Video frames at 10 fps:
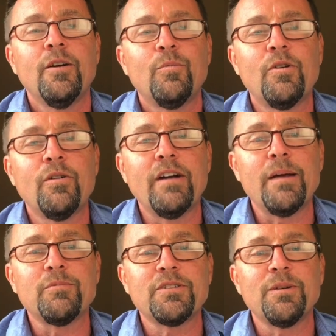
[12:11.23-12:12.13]

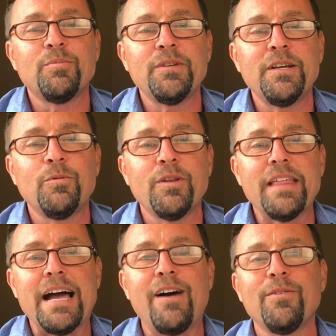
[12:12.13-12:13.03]
program's complete
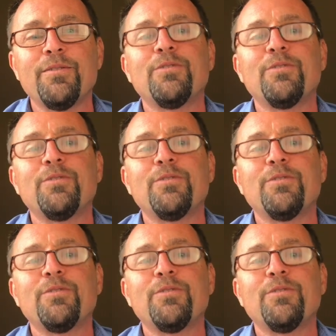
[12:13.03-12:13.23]
without